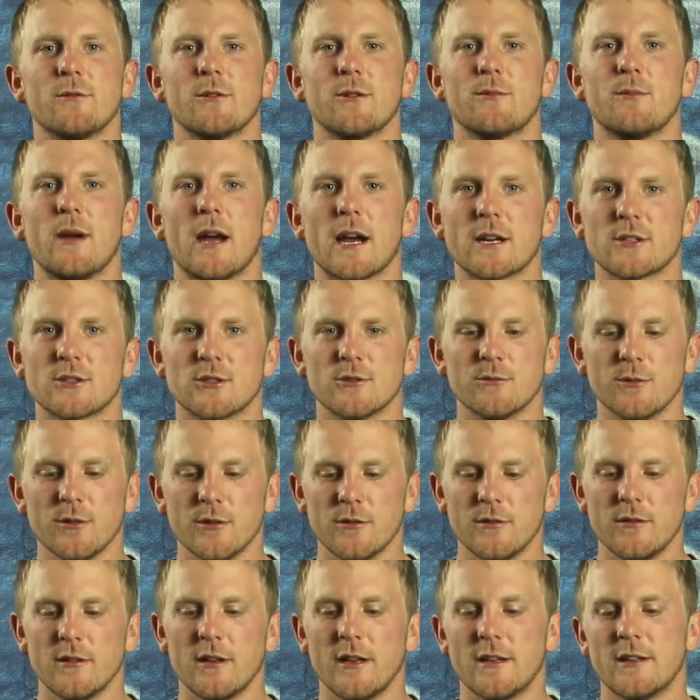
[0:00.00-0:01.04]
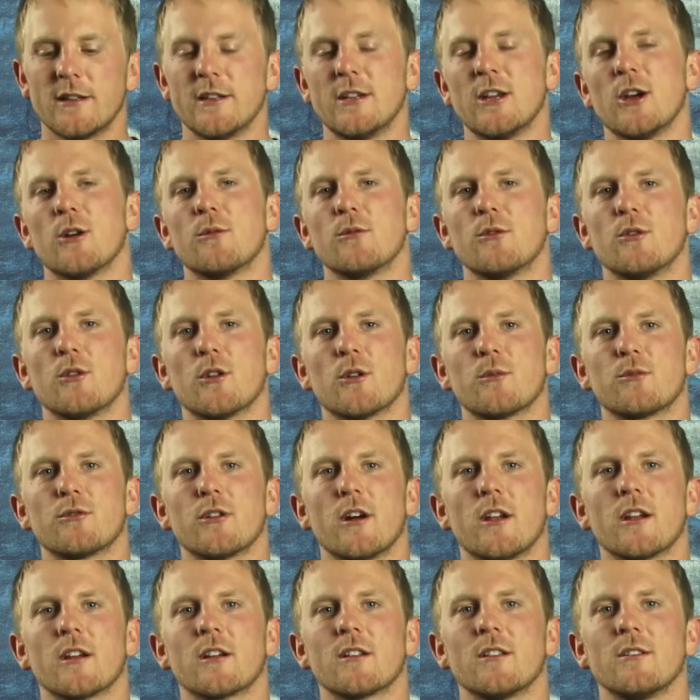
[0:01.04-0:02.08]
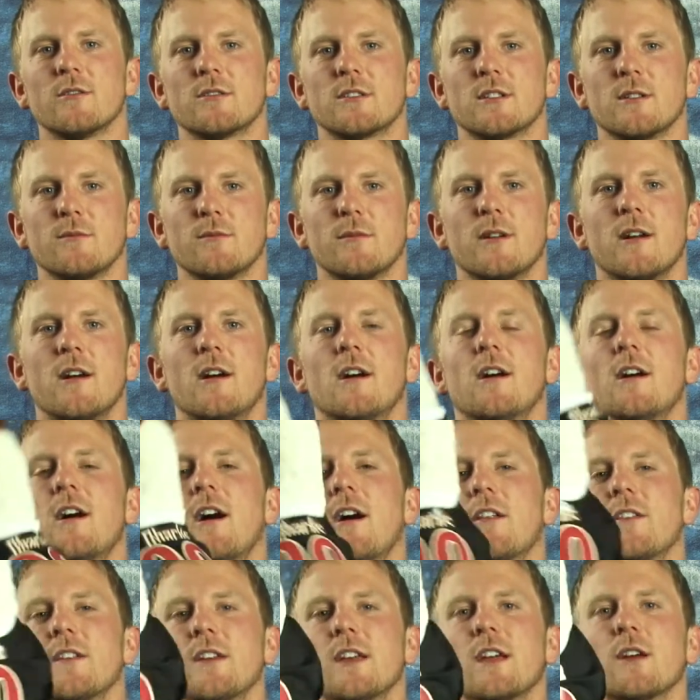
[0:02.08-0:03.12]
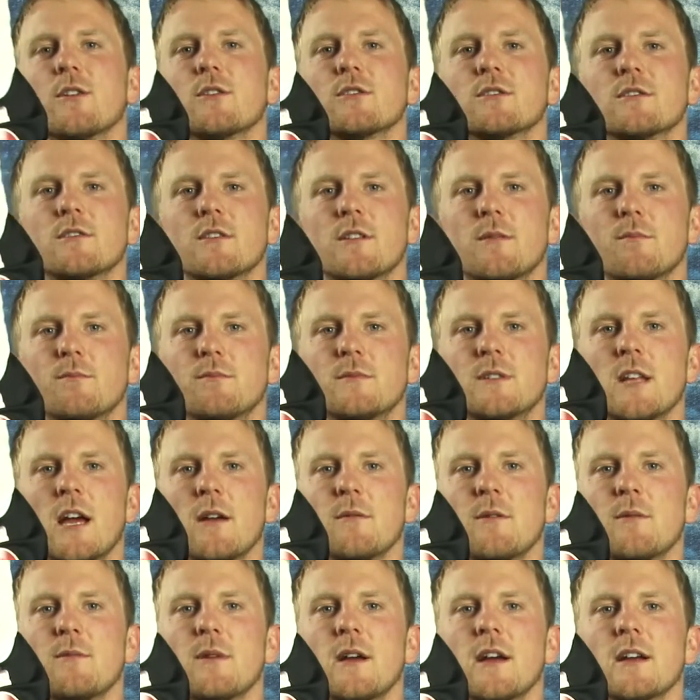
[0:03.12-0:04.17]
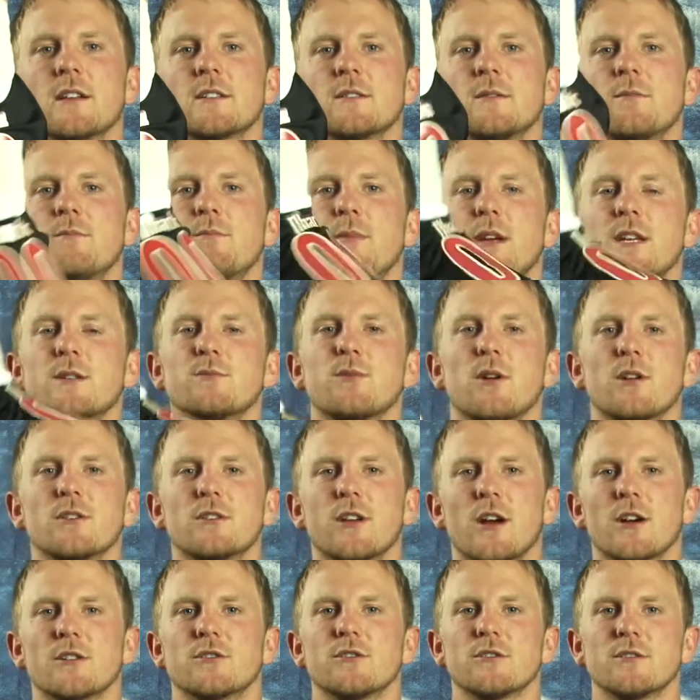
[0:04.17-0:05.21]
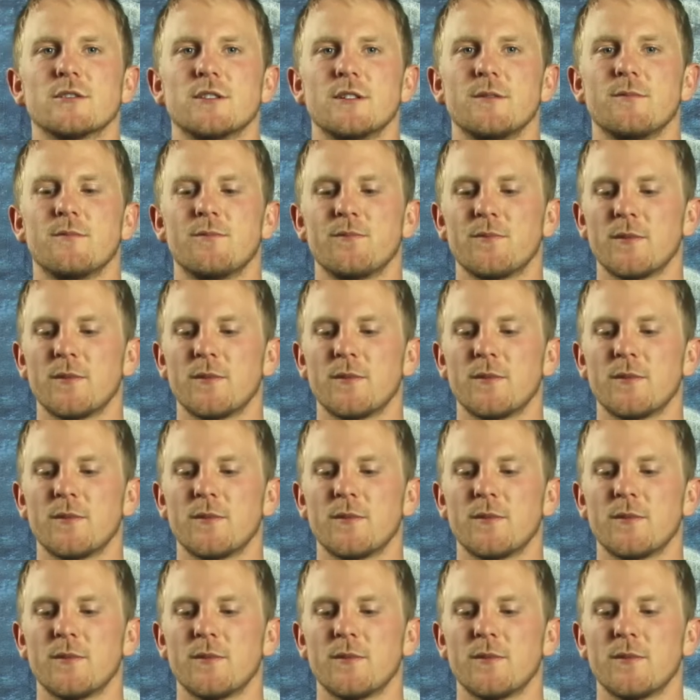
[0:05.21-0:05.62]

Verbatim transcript: with Baxter and today I'll be doing a product close-up on the Arizona Diamondbacks baseball dog jersey.